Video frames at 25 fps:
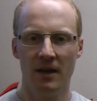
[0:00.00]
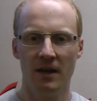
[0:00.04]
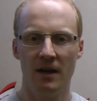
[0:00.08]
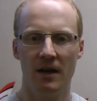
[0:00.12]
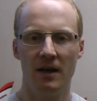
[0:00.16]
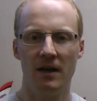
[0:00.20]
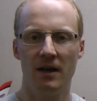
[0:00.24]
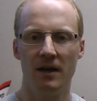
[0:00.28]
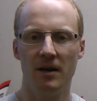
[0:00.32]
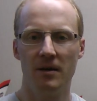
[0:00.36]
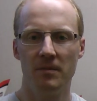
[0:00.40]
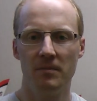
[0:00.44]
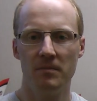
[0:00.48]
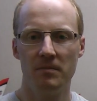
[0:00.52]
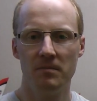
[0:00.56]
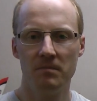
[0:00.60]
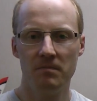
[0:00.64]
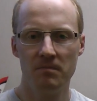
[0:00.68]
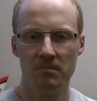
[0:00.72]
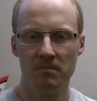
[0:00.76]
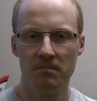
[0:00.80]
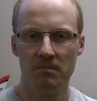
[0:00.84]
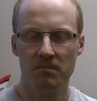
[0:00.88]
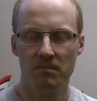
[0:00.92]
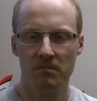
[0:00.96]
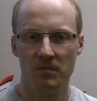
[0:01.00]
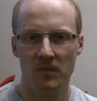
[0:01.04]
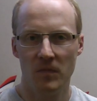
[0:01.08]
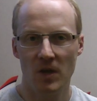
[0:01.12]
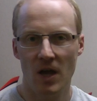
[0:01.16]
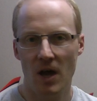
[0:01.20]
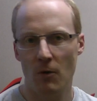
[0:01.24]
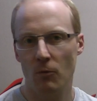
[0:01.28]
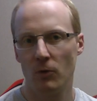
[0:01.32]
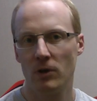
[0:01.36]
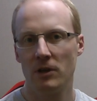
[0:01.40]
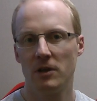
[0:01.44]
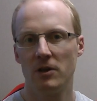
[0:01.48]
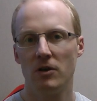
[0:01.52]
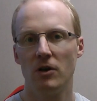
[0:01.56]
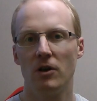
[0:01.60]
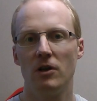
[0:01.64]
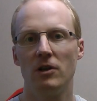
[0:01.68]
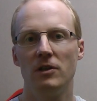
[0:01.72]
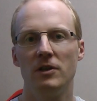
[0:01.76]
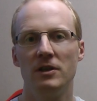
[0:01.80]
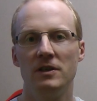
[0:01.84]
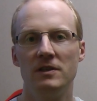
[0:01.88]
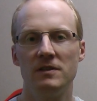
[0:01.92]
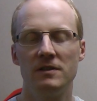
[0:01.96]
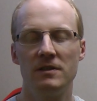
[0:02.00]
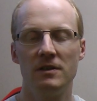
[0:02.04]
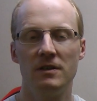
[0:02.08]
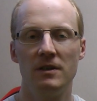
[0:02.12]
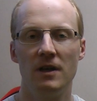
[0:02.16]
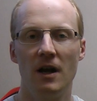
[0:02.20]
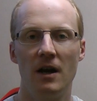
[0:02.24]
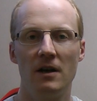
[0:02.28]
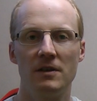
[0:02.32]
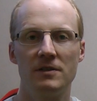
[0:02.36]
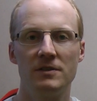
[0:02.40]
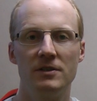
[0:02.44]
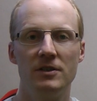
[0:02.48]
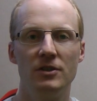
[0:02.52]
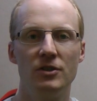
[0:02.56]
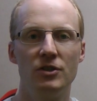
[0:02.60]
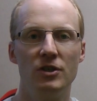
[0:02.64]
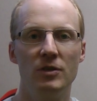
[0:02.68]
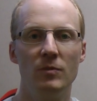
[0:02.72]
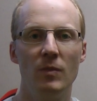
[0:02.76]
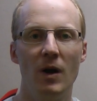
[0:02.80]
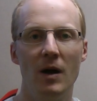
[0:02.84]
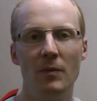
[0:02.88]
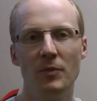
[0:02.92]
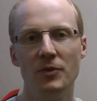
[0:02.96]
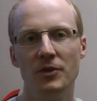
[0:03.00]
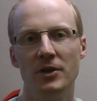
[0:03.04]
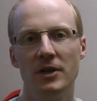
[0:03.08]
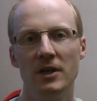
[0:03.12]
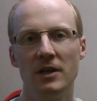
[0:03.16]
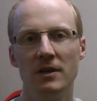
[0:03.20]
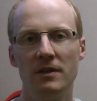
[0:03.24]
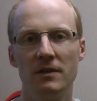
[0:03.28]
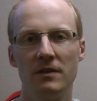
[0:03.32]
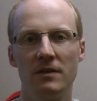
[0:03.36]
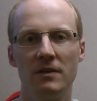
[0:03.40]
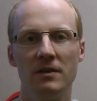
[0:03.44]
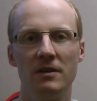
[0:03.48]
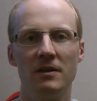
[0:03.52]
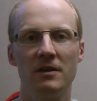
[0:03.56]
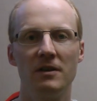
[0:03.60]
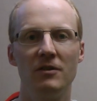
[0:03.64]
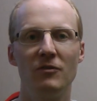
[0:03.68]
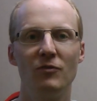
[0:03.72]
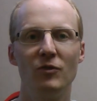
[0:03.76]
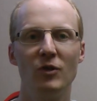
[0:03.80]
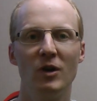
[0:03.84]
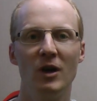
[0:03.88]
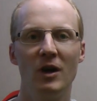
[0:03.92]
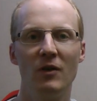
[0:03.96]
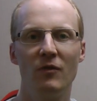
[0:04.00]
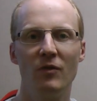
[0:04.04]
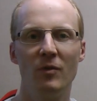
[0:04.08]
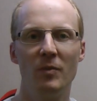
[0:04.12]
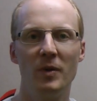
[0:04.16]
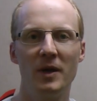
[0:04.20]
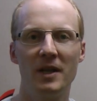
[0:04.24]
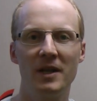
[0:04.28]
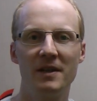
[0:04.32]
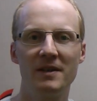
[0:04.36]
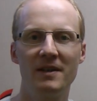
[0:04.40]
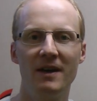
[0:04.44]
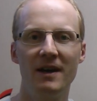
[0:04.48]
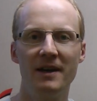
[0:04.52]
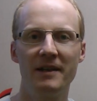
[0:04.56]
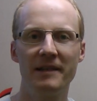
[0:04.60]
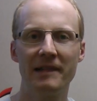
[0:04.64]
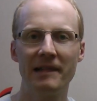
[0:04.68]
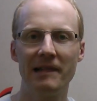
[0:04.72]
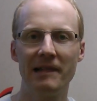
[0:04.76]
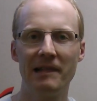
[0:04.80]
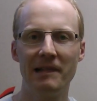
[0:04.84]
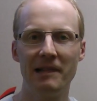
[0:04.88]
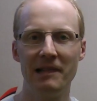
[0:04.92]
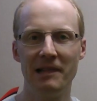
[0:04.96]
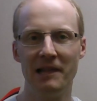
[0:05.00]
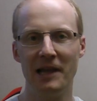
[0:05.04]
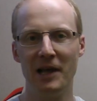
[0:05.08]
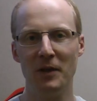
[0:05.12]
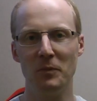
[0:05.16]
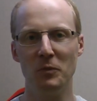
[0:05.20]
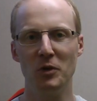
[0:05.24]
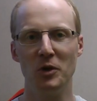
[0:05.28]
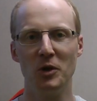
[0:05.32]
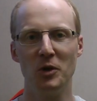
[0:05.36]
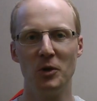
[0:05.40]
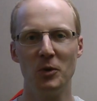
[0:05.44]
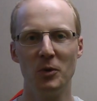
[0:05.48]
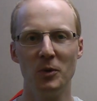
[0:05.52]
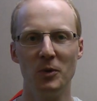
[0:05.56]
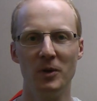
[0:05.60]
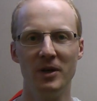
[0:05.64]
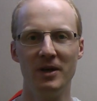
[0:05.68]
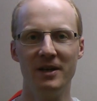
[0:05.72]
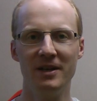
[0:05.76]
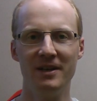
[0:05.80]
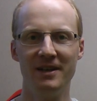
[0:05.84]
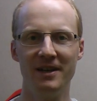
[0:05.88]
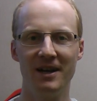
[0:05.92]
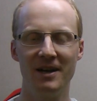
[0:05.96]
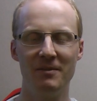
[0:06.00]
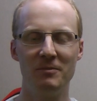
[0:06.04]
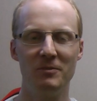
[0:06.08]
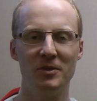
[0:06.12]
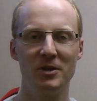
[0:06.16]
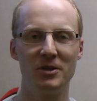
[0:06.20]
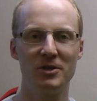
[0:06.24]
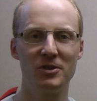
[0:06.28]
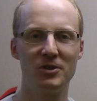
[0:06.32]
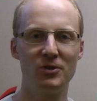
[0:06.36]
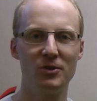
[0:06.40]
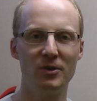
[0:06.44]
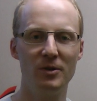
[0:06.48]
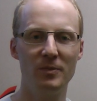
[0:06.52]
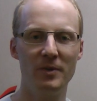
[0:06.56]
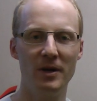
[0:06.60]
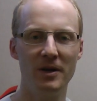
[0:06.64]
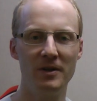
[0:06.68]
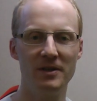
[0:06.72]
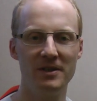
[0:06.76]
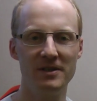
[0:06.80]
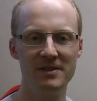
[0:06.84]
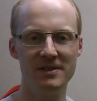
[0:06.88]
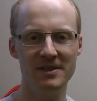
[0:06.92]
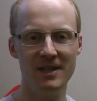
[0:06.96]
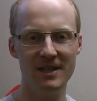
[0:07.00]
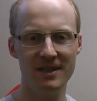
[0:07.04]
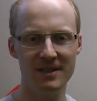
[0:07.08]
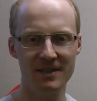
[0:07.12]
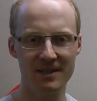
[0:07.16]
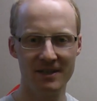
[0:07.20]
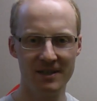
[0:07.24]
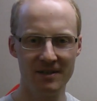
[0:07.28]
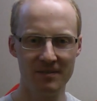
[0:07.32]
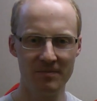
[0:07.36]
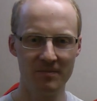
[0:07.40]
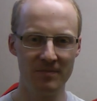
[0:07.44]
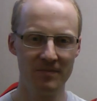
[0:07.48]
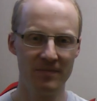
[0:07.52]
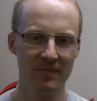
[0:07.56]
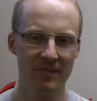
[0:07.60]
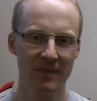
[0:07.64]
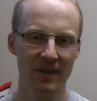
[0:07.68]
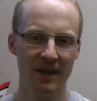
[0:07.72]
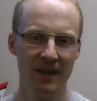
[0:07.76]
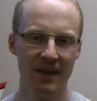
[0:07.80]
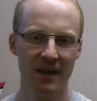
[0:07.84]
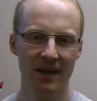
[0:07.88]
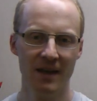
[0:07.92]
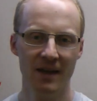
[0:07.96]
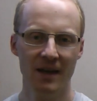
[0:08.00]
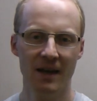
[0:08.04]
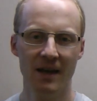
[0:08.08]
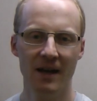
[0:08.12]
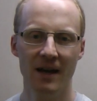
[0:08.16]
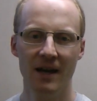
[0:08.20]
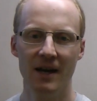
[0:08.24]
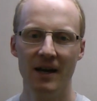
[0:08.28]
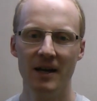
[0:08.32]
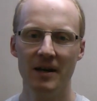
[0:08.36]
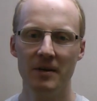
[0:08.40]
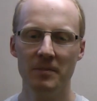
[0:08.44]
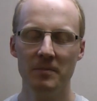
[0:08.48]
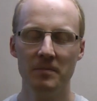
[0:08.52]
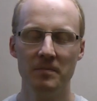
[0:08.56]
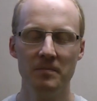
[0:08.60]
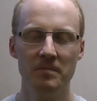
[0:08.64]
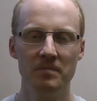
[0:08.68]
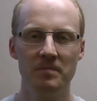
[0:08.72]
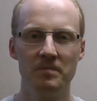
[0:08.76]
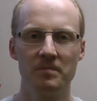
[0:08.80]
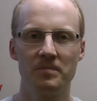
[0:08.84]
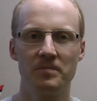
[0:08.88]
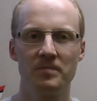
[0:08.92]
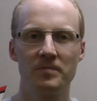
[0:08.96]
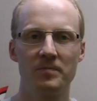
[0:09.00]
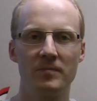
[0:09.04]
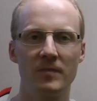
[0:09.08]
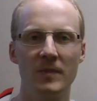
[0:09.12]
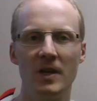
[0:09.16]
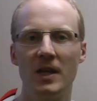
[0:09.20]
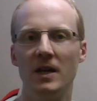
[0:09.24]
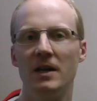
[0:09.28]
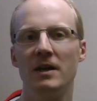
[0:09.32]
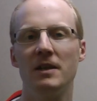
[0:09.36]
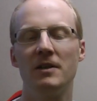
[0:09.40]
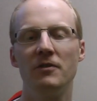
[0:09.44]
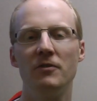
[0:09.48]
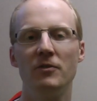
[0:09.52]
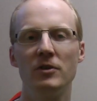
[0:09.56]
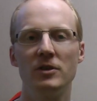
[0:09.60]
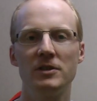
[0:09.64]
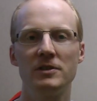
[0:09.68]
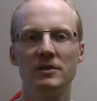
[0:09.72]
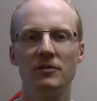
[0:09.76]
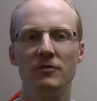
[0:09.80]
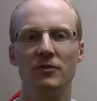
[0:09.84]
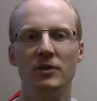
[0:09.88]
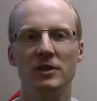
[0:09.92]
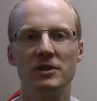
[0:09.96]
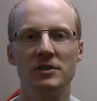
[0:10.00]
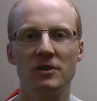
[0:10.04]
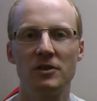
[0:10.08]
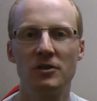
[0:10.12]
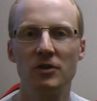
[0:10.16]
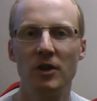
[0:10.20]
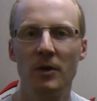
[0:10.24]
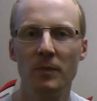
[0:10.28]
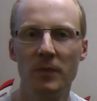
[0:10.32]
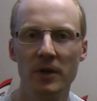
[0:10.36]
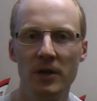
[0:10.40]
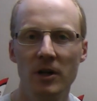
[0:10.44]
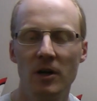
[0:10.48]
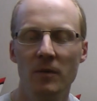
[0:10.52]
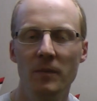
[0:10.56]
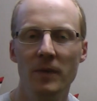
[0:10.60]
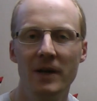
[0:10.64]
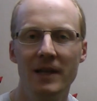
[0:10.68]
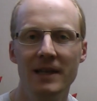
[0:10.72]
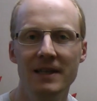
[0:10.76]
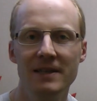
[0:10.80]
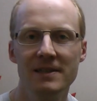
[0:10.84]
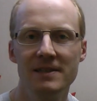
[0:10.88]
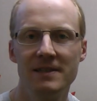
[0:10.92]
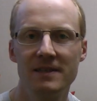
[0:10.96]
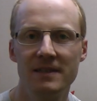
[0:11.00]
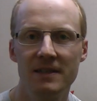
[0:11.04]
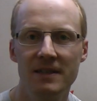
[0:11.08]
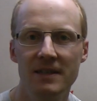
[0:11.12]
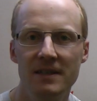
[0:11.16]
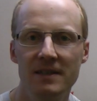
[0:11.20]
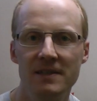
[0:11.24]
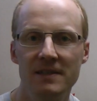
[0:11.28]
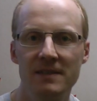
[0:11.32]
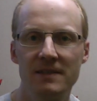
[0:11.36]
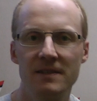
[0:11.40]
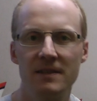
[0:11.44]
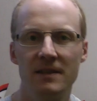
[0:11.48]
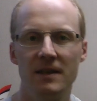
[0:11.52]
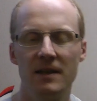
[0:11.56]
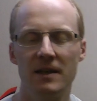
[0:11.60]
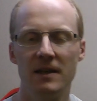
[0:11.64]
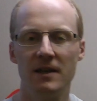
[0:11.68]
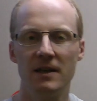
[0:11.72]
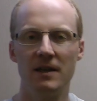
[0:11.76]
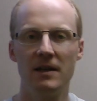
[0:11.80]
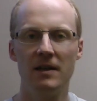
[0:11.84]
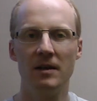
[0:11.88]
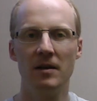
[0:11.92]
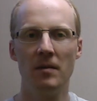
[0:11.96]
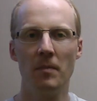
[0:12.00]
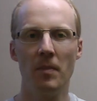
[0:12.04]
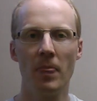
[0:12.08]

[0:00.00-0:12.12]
Um, I will call this the R C Shin update. If you have a better title, let me know. I'm not sure about this yet. Um, Yeah, the first first topic on my list is uh,